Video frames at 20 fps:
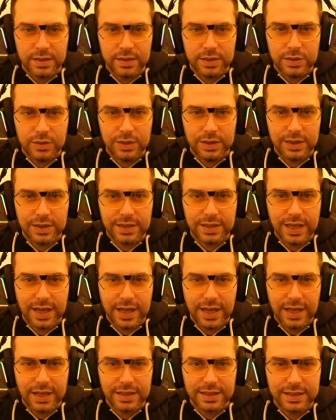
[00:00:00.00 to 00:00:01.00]
Unit
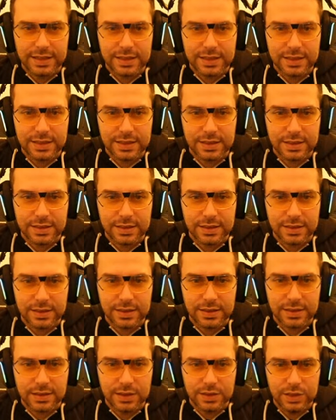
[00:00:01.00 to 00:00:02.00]
attack,
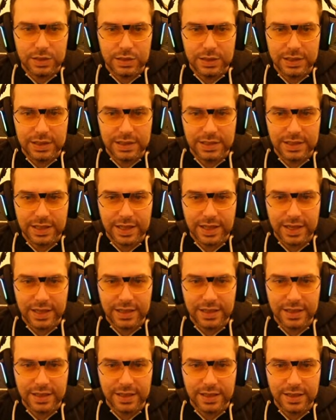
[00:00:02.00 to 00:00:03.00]
unit attack.
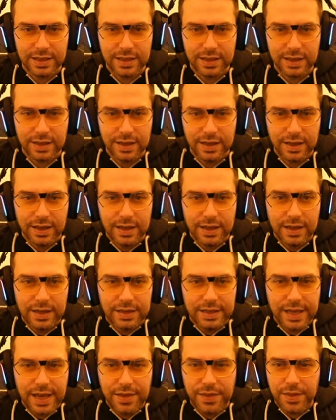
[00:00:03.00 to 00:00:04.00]

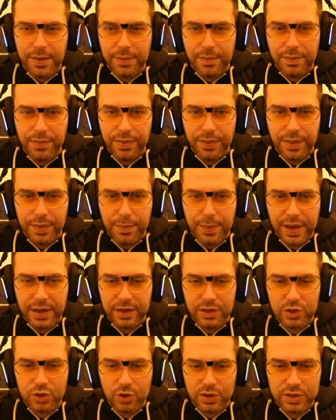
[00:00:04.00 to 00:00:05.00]
Yeah, the better
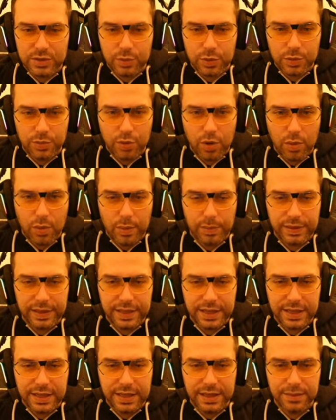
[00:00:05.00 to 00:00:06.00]
choice would
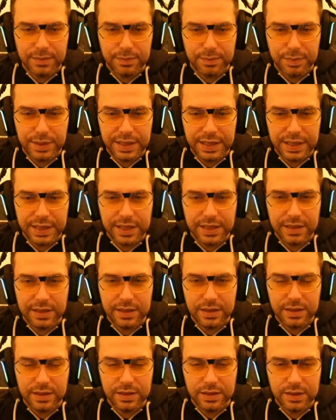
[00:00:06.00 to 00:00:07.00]
probably be
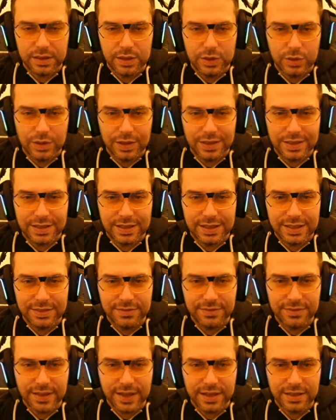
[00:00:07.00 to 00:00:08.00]
unit
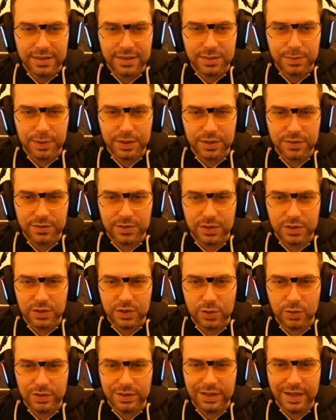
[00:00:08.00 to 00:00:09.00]
defense, but if you
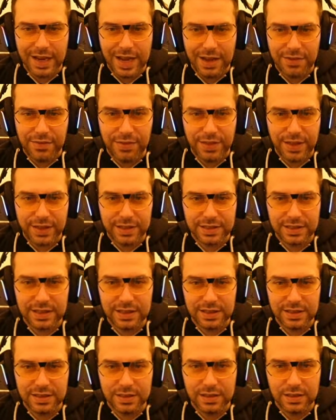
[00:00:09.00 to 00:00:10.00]
don't have that
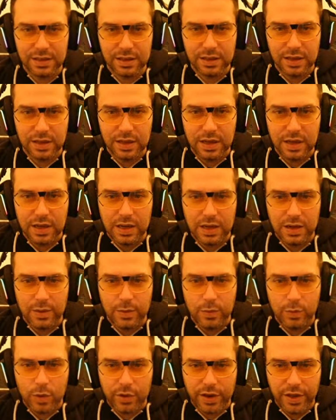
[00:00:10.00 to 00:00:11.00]
gear,
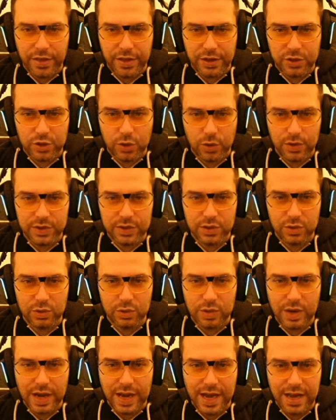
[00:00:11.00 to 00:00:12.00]
what other choice do you
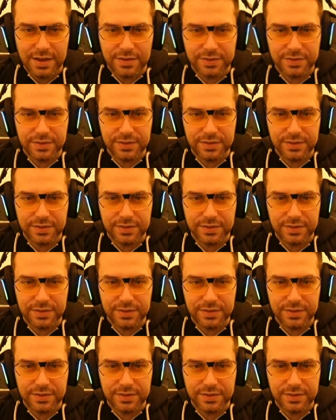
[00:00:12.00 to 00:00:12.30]
have?